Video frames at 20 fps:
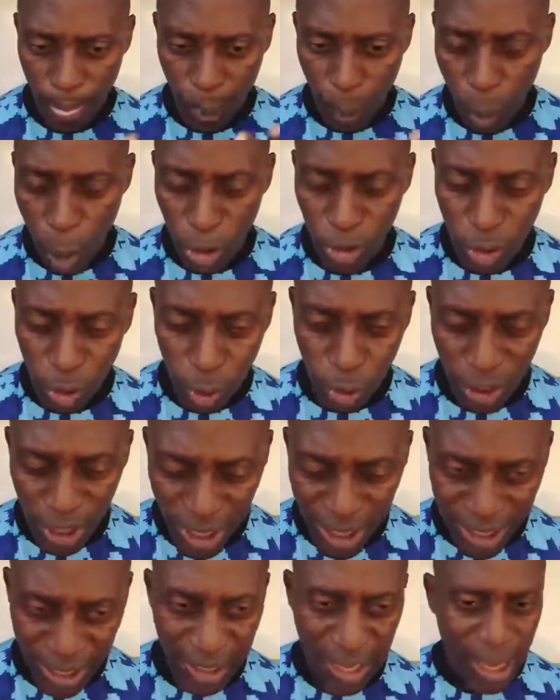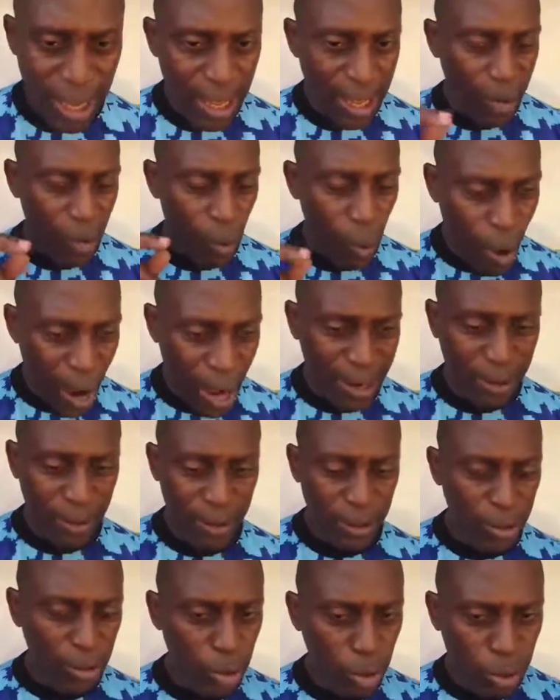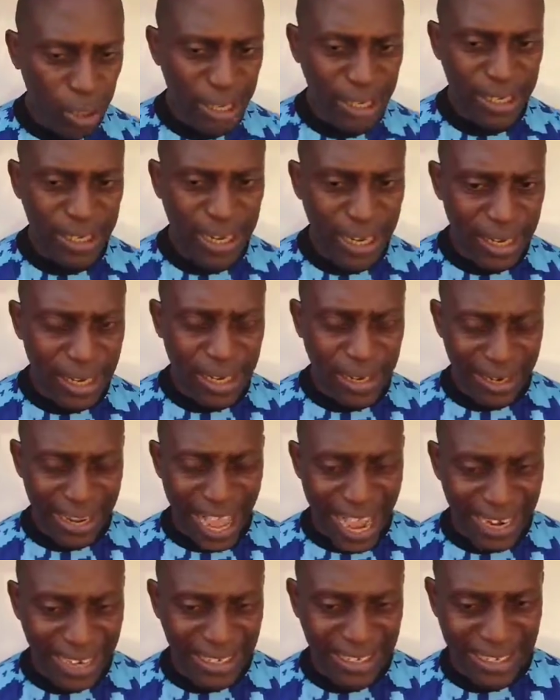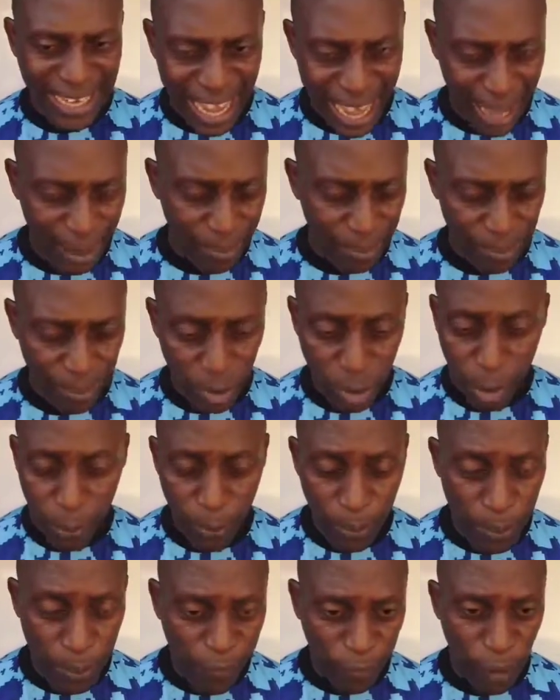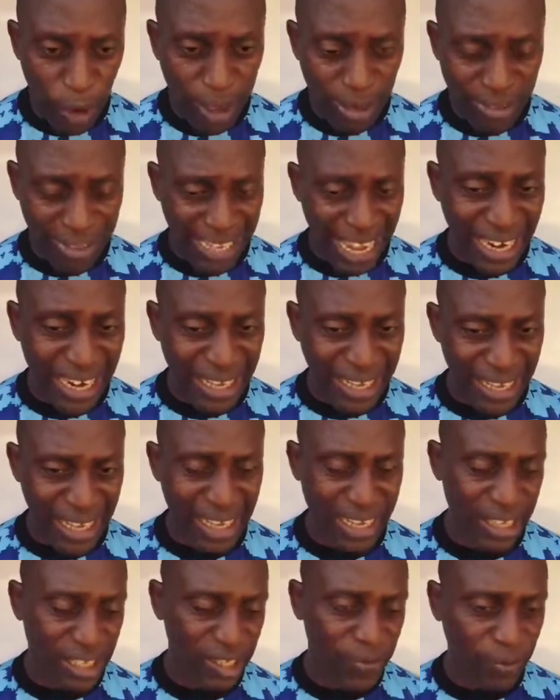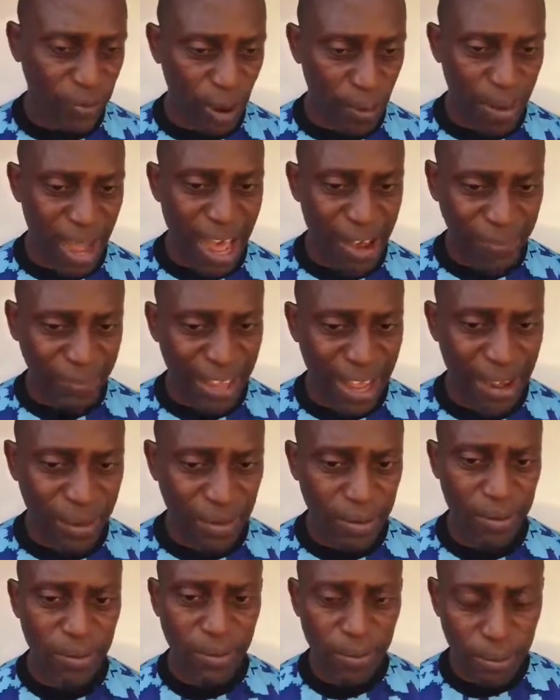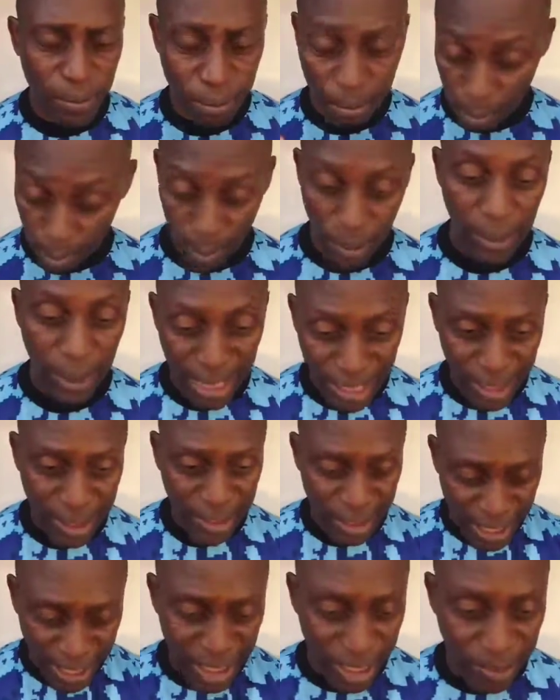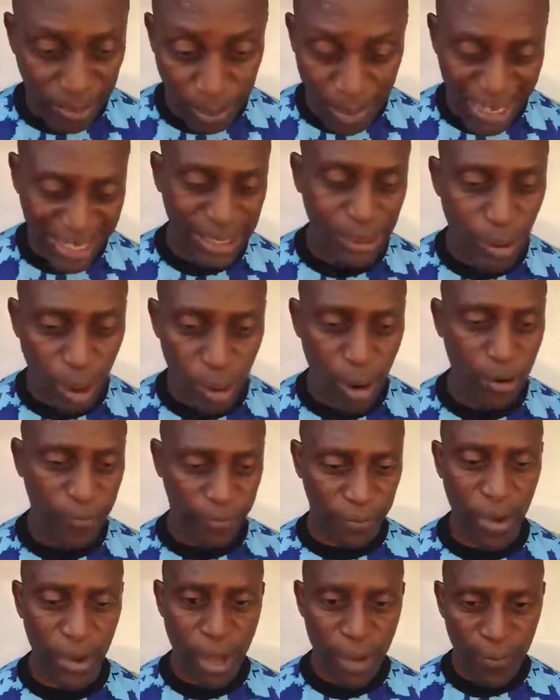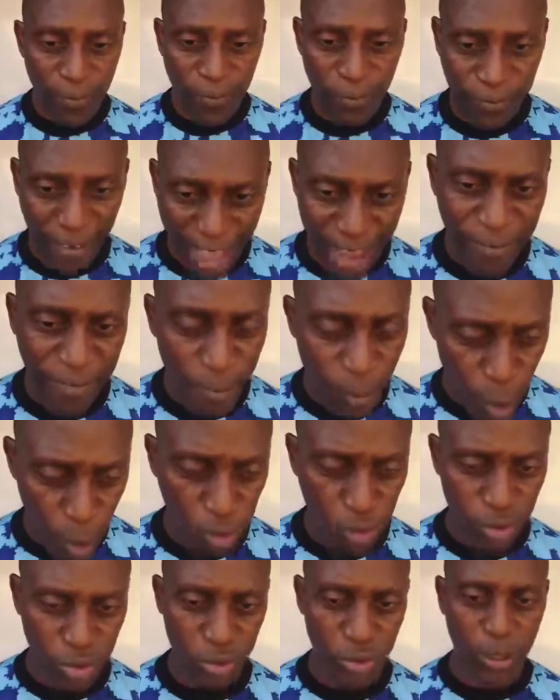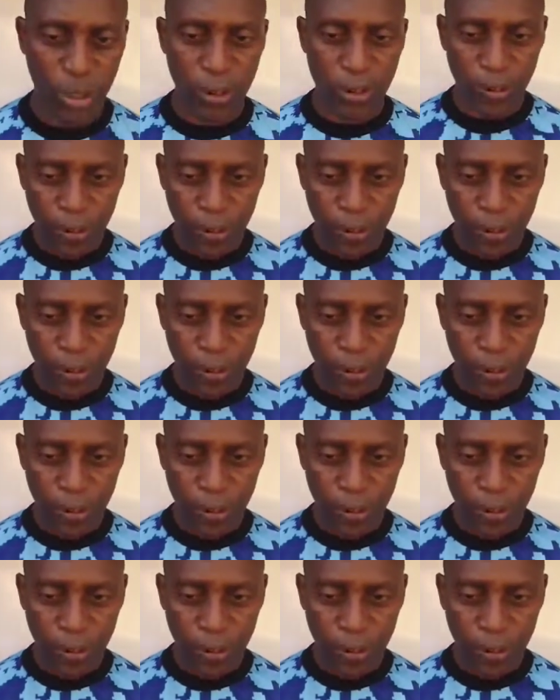what you need, one, during the rearing time, before they start laying eggs, from after, let's take it maximum of 5 months.